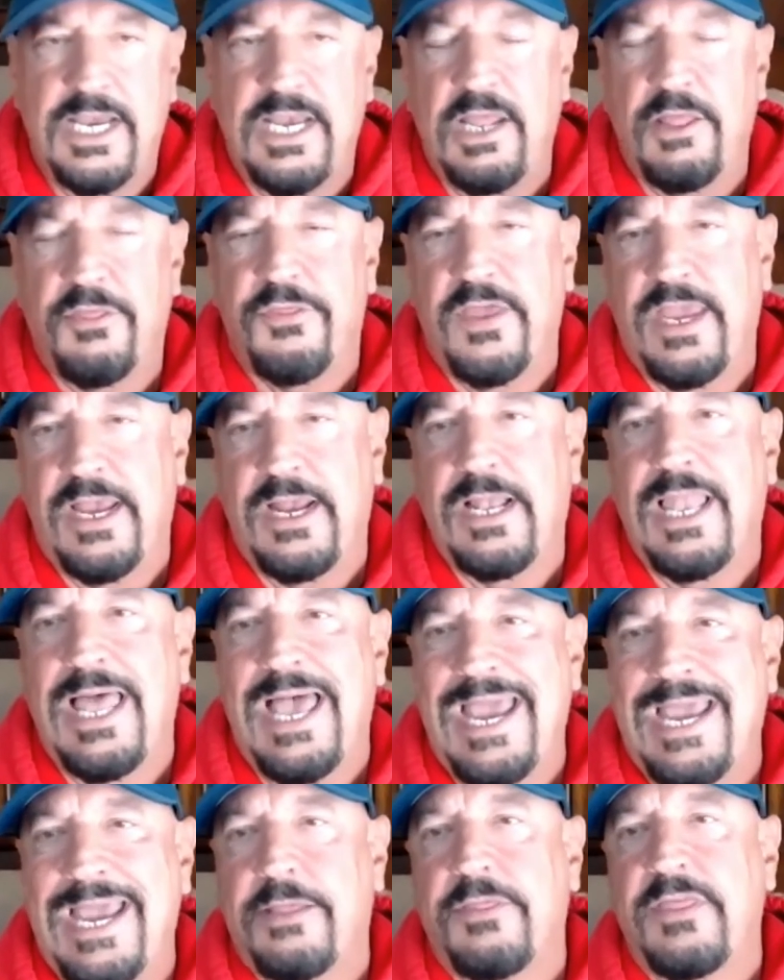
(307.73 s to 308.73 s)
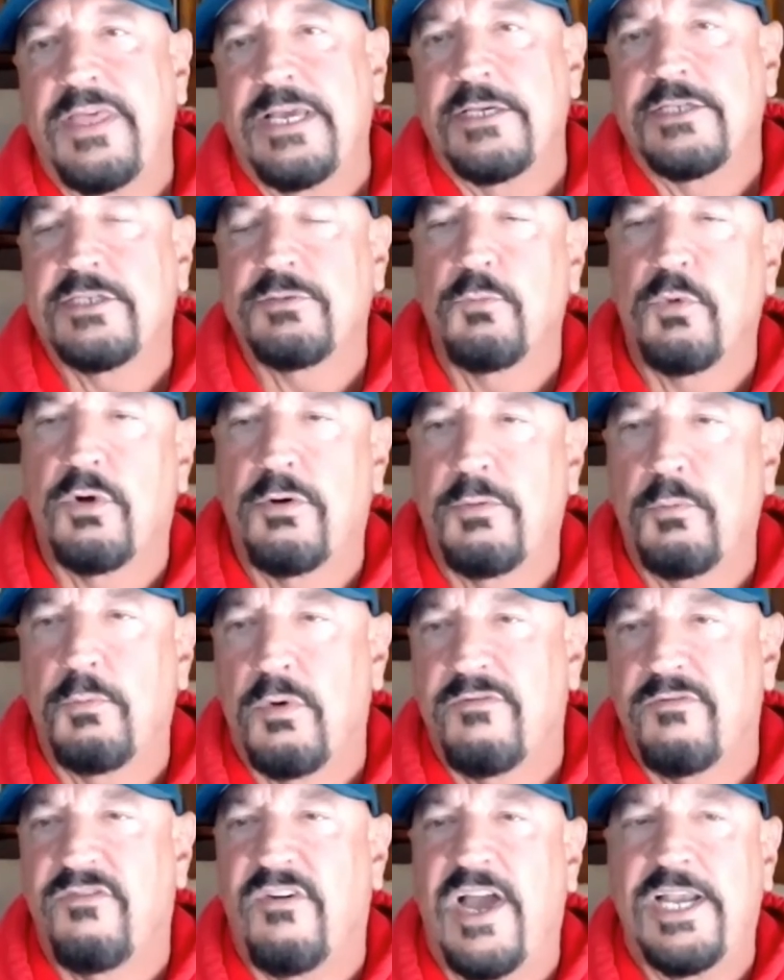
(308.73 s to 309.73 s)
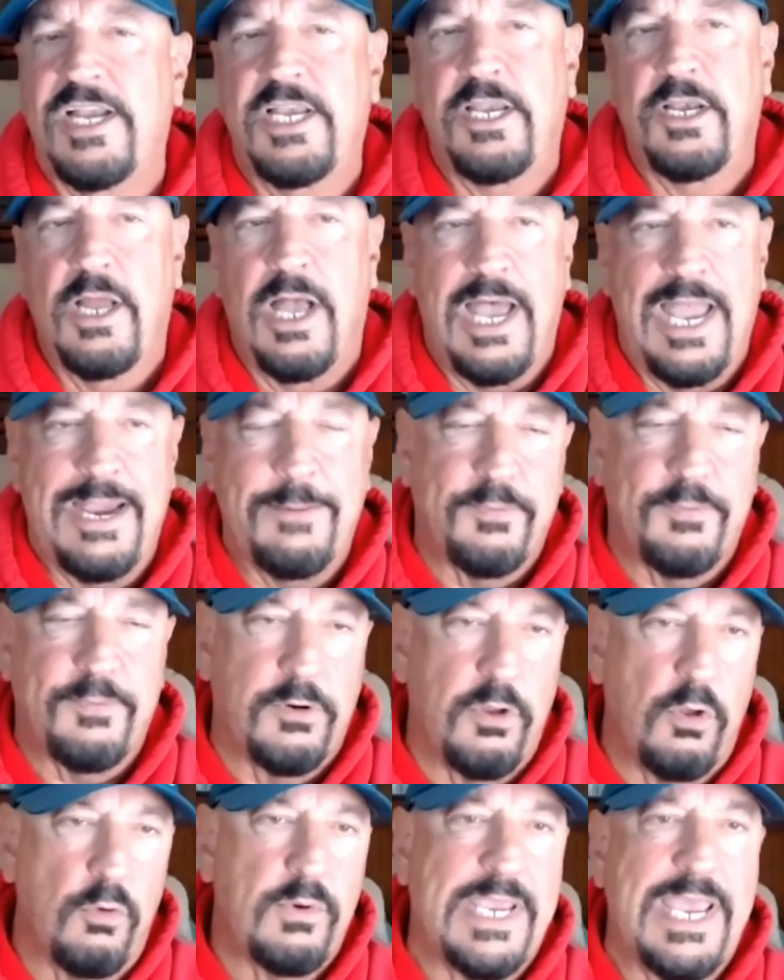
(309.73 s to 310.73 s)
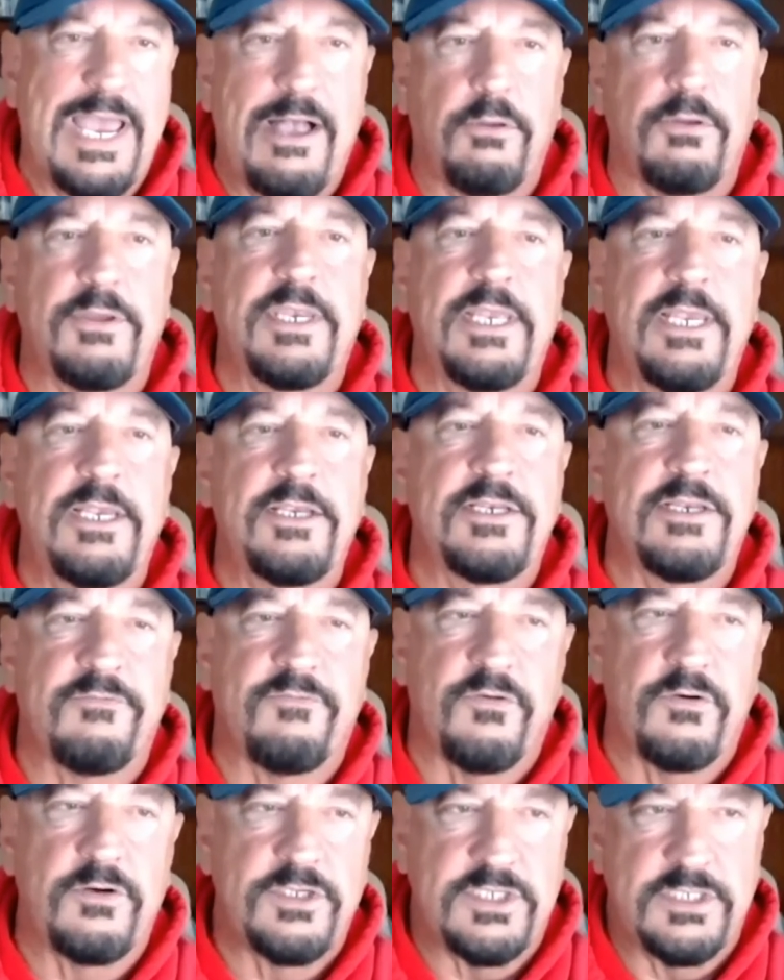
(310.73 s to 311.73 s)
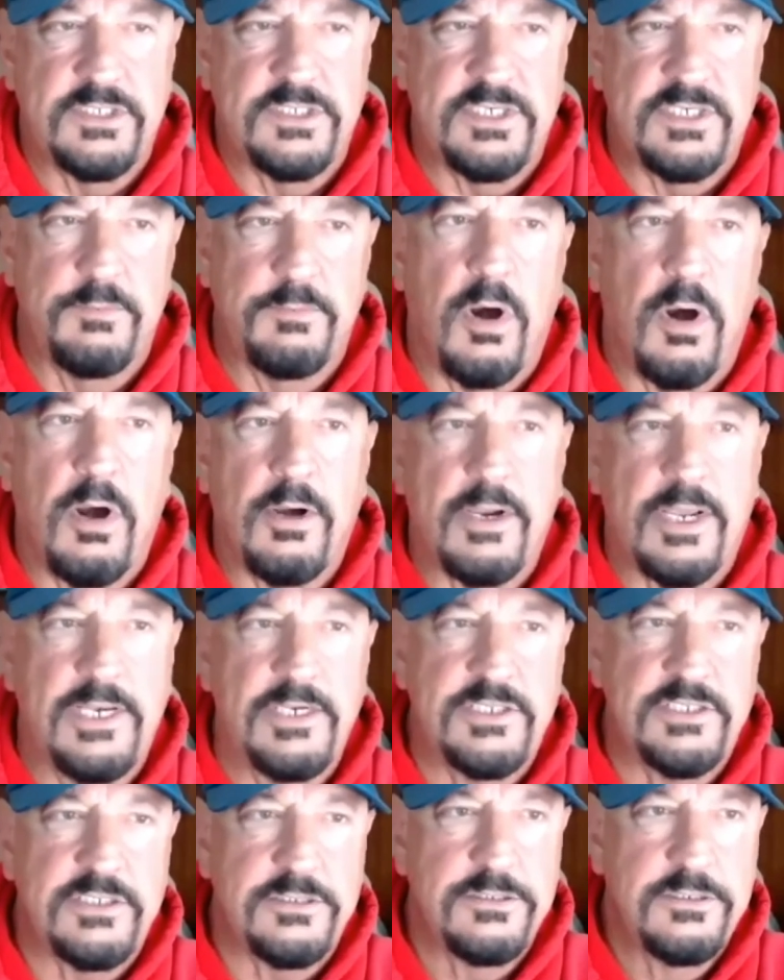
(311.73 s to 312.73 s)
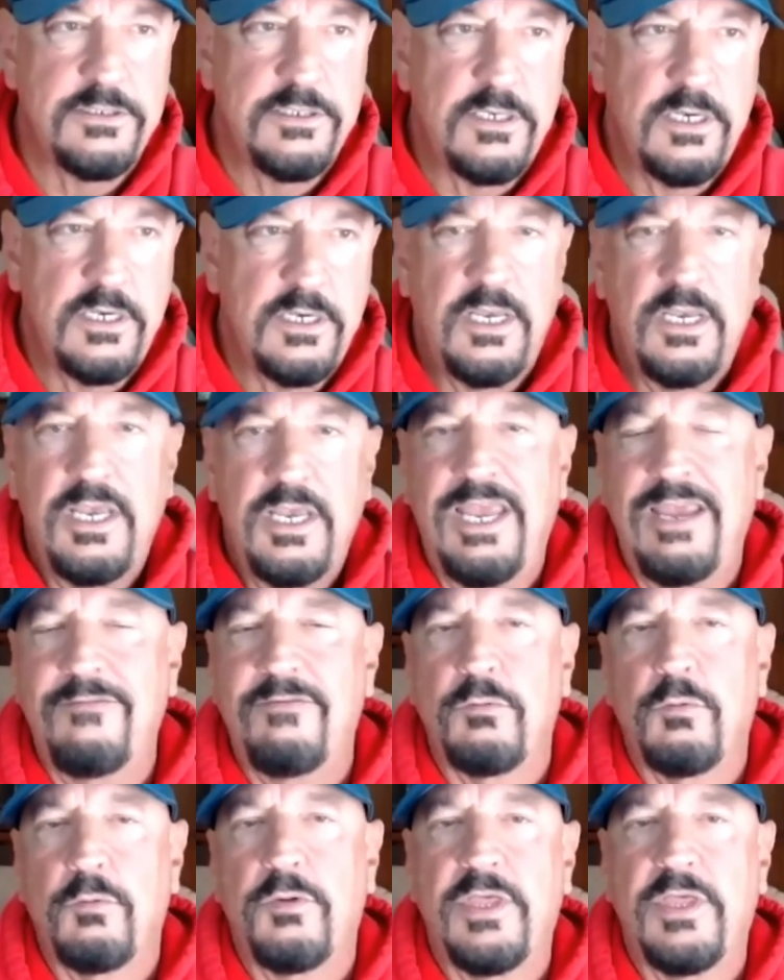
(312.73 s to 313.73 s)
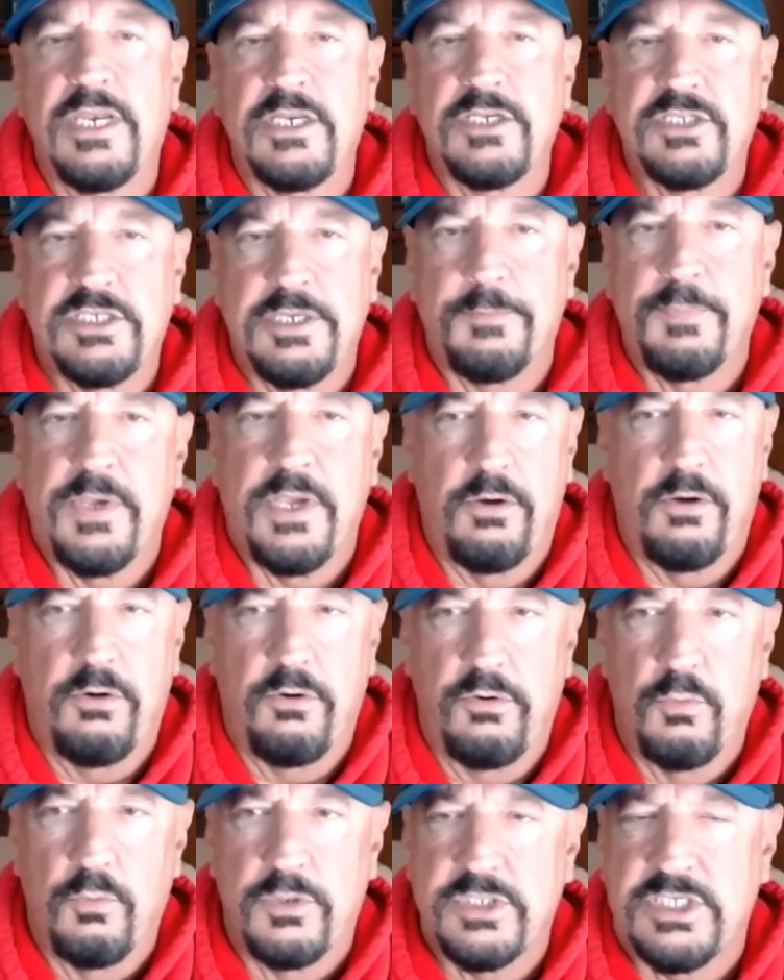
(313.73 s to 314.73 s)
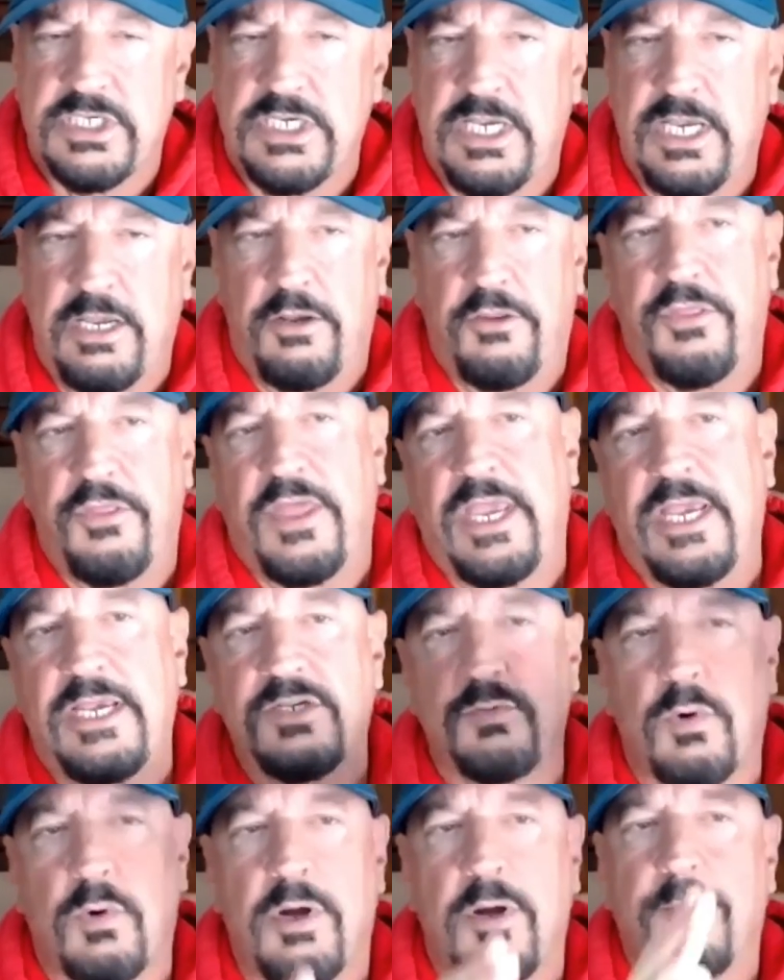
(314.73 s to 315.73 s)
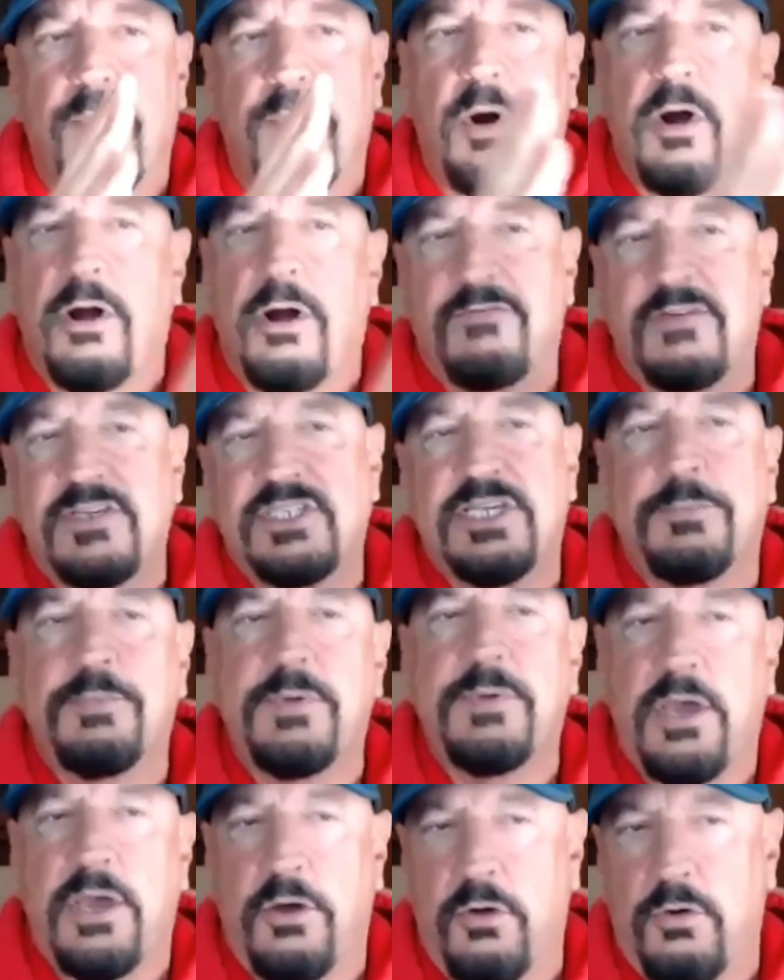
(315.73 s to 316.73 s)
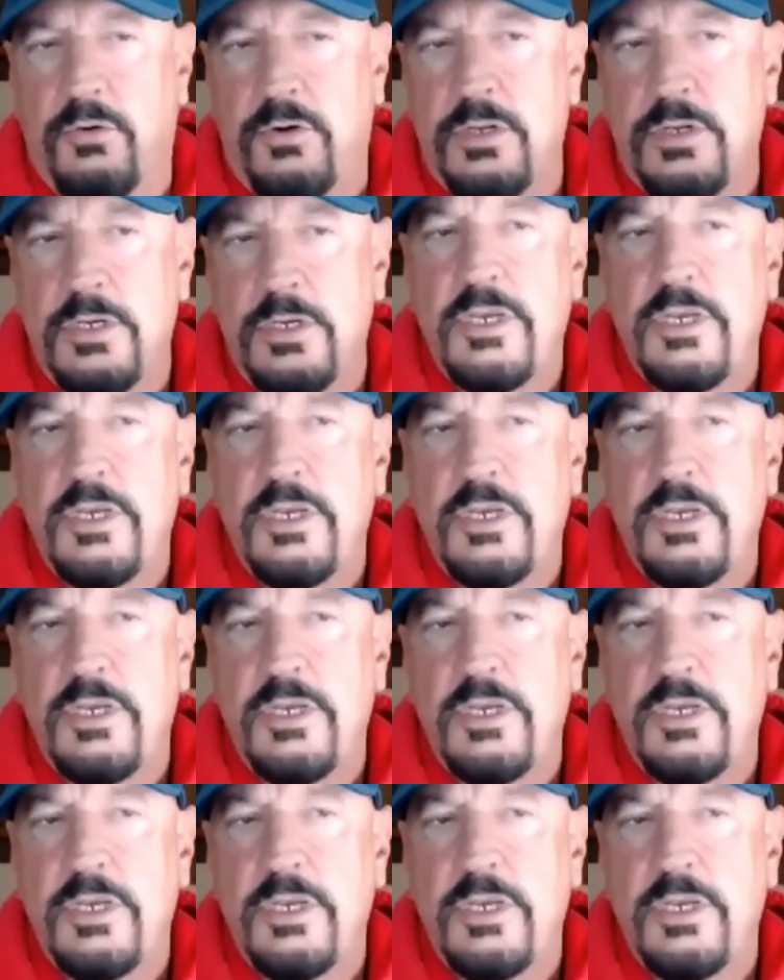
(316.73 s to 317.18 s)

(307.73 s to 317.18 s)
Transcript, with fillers: anything like this. We're, we're finding hyper locality differences in markets even within a zip code, we're seeing things where part of a zip code,